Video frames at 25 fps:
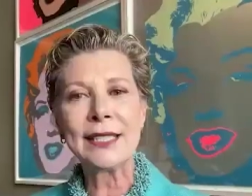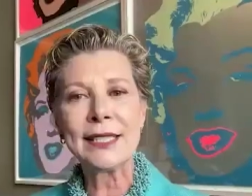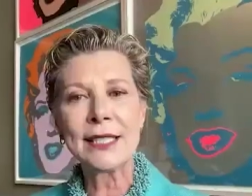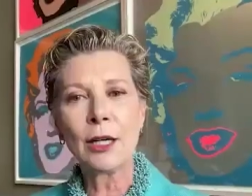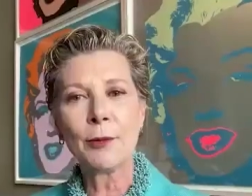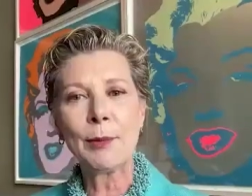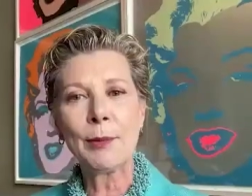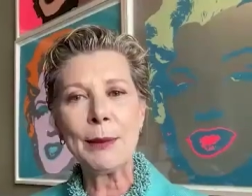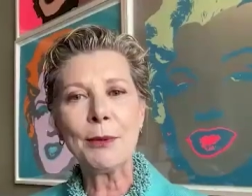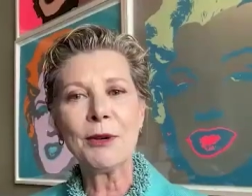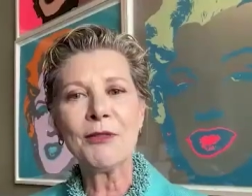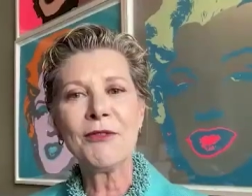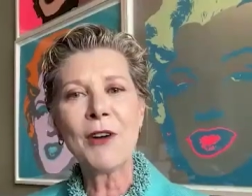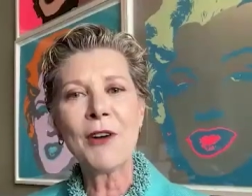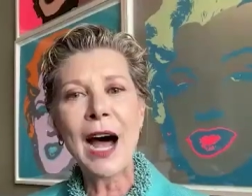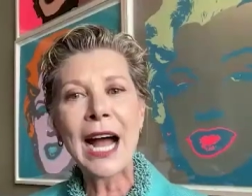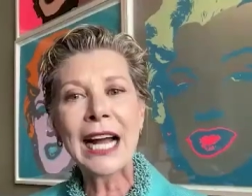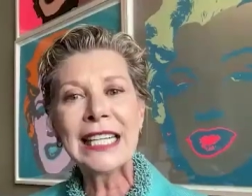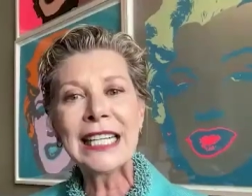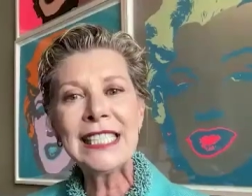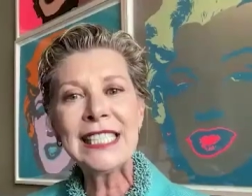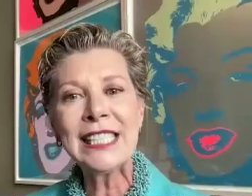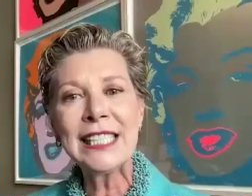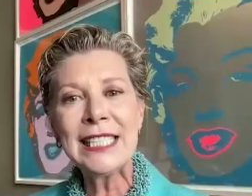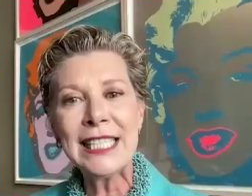tell people,
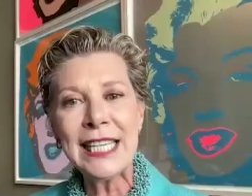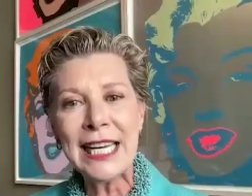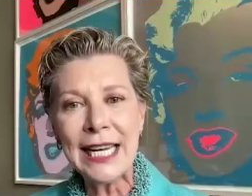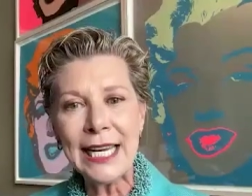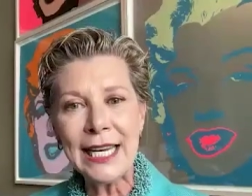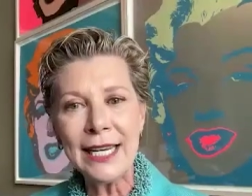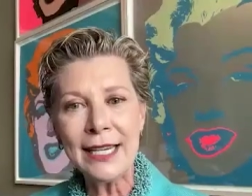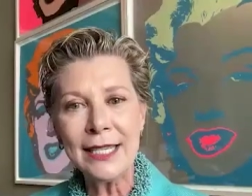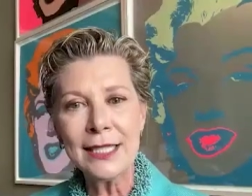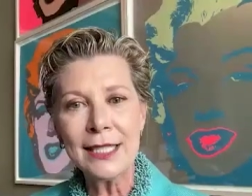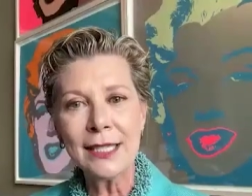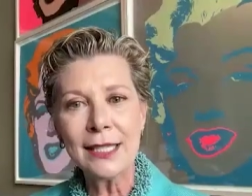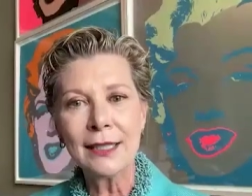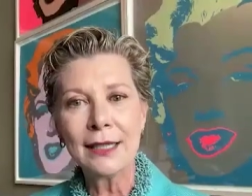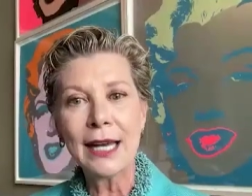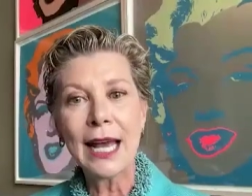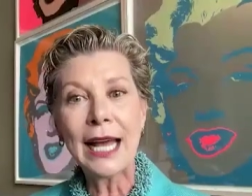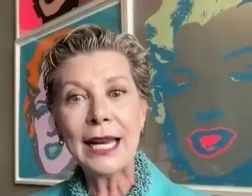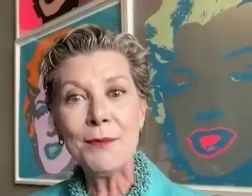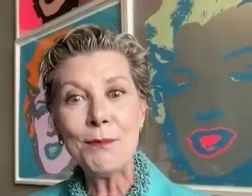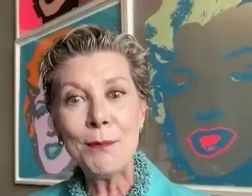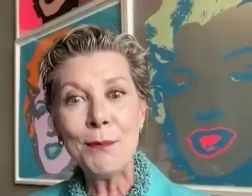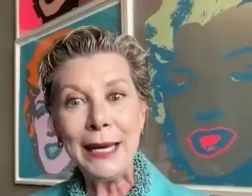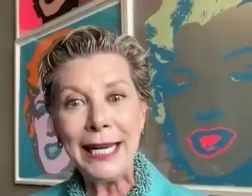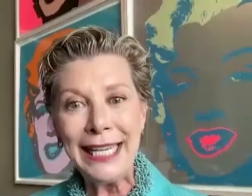find a need
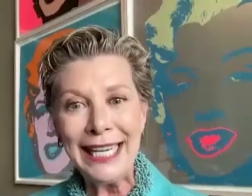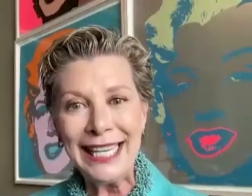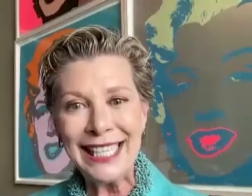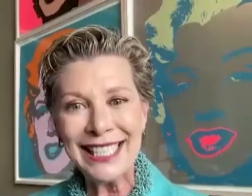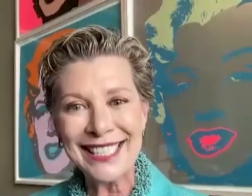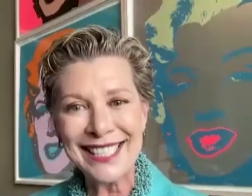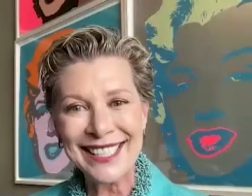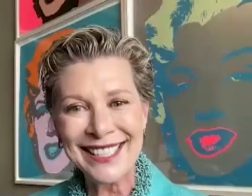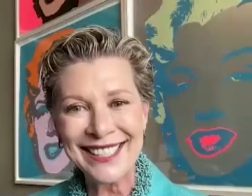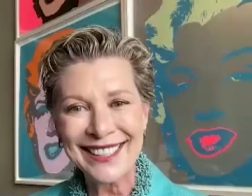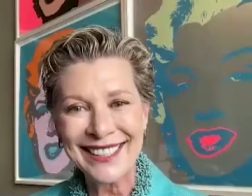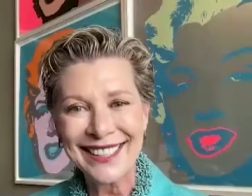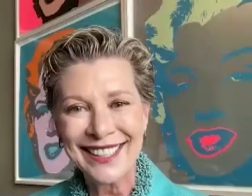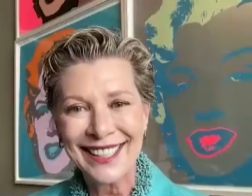and meet it.